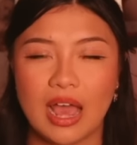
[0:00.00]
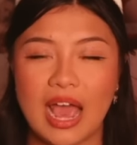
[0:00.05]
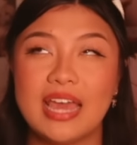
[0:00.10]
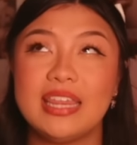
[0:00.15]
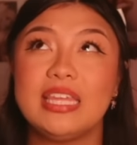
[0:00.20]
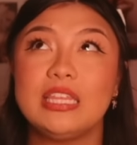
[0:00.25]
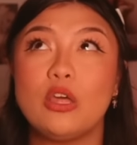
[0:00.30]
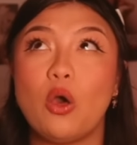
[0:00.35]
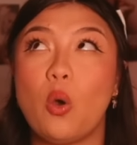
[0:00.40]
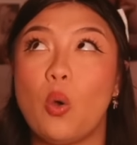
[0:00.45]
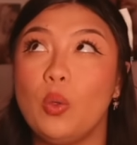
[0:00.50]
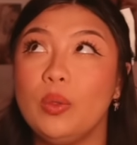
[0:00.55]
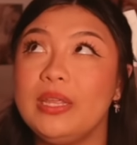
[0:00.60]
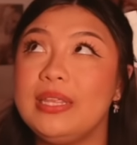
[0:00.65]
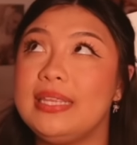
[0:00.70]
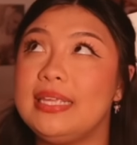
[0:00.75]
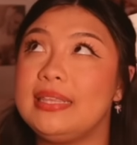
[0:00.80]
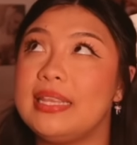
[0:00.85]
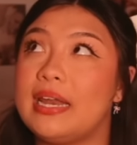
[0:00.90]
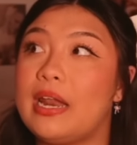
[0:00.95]
I think the only
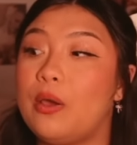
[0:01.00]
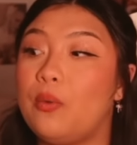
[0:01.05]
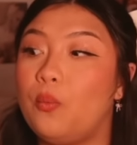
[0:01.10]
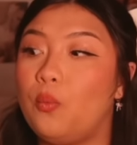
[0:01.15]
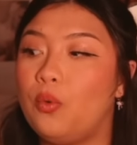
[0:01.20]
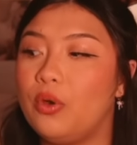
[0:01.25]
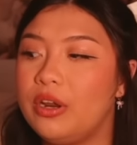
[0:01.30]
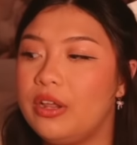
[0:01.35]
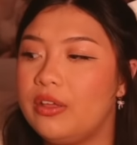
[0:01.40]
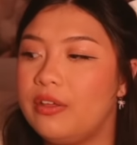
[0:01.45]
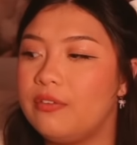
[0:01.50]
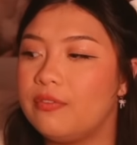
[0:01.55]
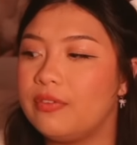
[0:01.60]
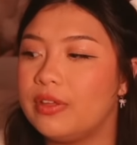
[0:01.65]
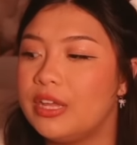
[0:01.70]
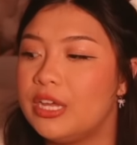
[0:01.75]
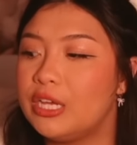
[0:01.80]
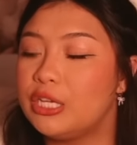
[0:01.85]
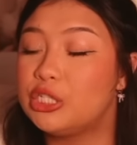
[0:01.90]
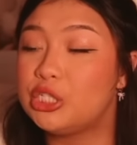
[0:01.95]
thing that I would
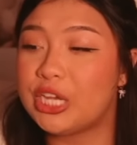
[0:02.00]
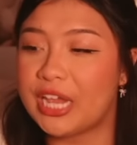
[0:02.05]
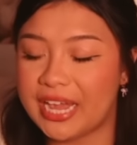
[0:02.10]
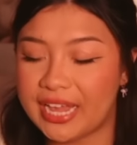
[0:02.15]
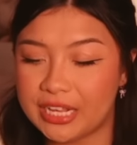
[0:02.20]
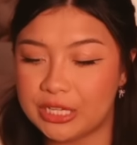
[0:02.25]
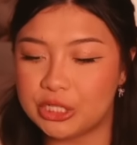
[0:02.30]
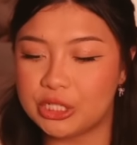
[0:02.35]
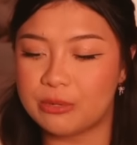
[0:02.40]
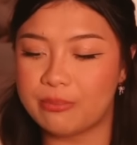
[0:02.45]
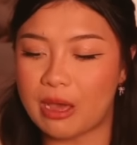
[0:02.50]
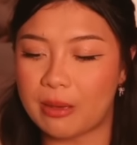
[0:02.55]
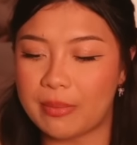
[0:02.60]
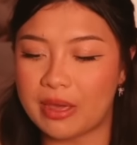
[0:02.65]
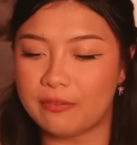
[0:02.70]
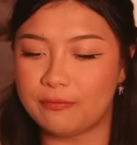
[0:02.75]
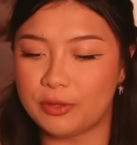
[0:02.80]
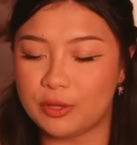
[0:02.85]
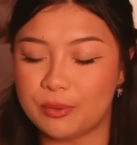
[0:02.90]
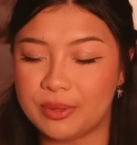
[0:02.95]
have changed about
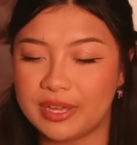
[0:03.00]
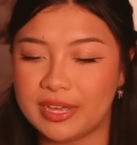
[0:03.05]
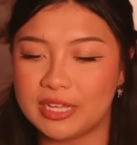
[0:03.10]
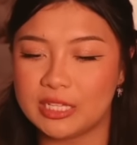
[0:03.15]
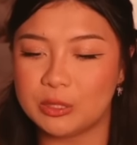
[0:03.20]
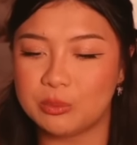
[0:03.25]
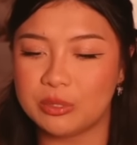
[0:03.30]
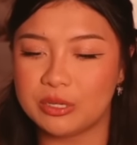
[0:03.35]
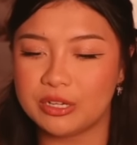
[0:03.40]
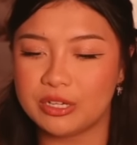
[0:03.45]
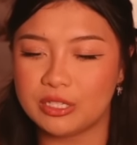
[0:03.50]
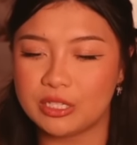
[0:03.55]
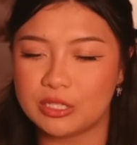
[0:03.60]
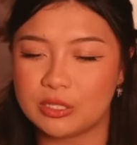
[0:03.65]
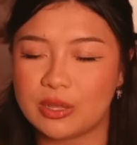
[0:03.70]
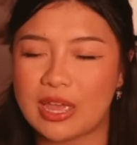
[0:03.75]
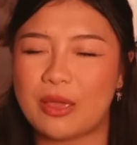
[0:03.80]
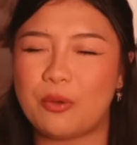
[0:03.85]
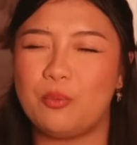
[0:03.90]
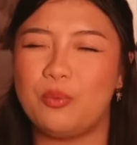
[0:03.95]
my viewing experience
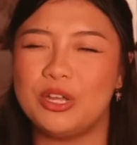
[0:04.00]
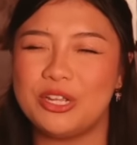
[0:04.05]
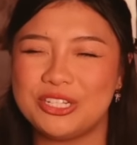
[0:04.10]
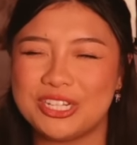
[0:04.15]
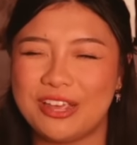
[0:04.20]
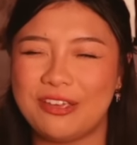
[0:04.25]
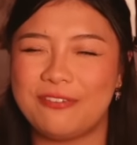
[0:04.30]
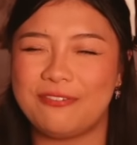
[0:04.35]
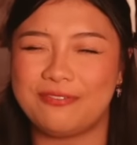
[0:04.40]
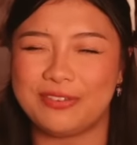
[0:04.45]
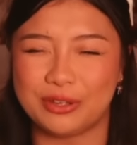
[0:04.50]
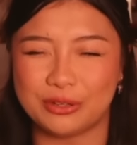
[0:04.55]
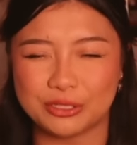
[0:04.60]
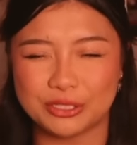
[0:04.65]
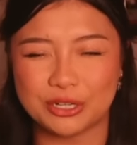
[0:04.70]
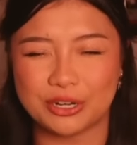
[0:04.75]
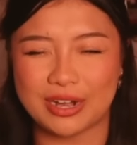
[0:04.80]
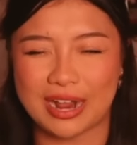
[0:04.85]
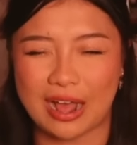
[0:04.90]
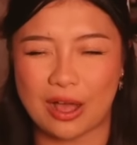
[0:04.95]
is I wish I
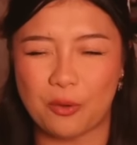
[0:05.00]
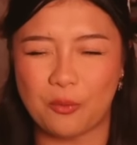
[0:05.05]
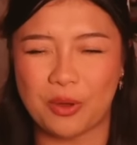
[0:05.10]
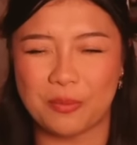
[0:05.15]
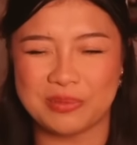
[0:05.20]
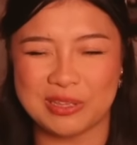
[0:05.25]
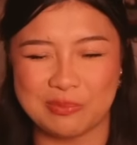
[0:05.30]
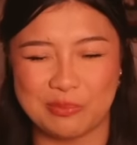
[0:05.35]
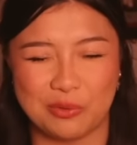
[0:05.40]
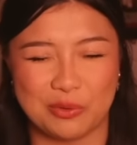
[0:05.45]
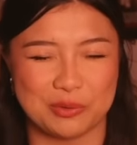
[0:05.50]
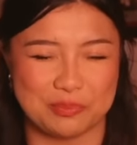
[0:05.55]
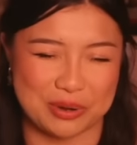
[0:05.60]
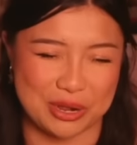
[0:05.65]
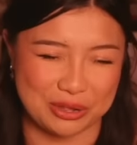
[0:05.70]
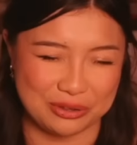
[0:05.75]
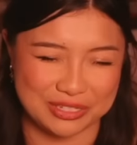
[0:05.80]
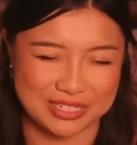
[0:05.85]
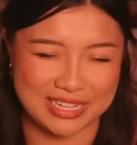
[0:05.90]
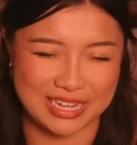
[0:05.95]
filtered out what people were
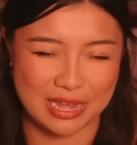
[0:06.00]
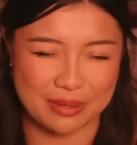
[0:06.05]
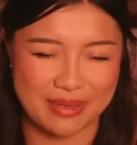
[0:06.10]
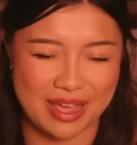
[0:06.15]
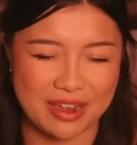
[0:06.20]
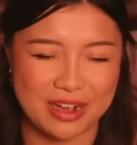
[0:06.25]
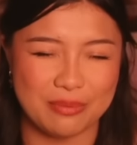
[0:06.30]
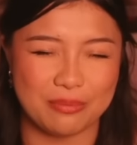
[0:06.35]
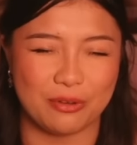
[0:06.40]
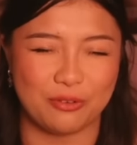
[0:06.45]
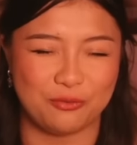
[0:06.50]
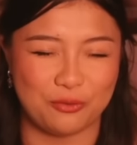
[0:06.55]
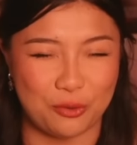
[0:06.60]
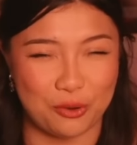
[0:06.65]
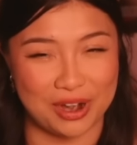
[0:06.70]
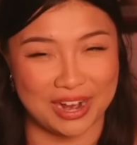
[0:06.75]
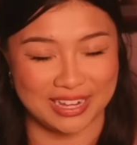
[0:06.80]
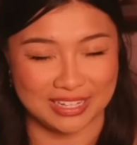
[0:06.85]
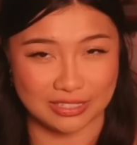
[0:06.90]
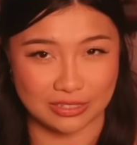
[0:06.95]
posting about it
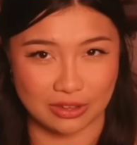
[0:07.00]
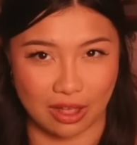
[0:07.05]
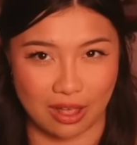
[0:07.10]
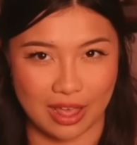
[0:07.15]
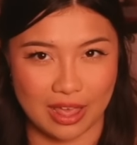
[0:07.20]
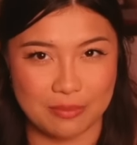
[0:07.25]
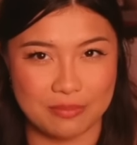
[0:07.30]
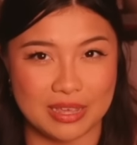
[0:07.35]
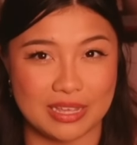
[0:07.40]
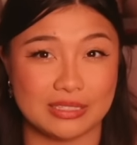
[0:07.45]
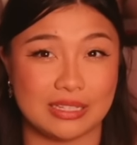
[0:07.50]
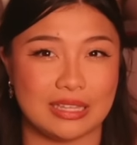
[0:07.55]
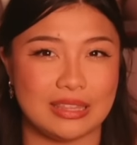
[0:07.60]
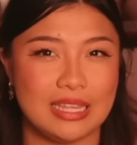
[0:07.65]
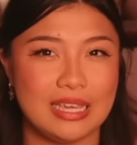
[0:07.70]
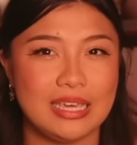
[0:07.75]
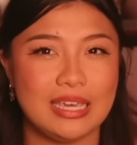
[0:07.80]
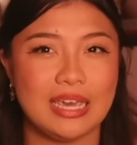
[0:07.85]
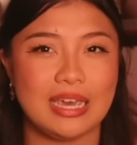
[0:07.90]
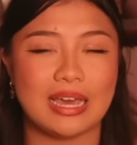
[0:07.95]
before I saw it, because I
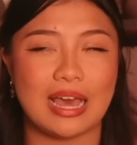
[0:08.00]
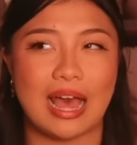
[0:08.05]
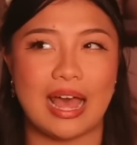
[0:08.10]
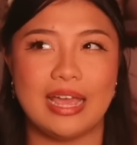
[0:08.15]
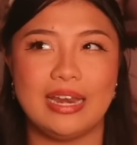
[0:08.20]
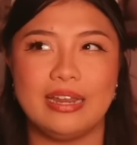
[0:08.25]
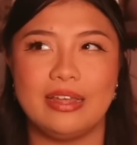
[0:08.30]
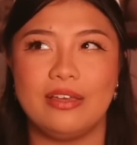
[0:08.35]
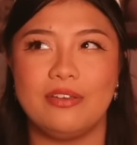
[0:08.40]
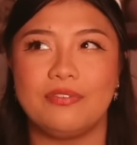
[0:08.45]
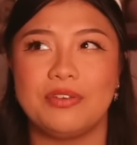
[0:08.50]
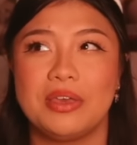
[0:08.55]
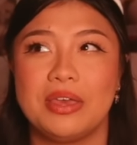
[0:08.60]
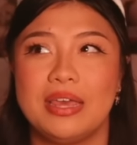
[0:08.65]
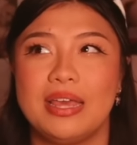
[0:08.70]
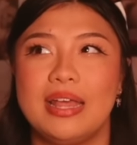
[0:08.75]
think it kind of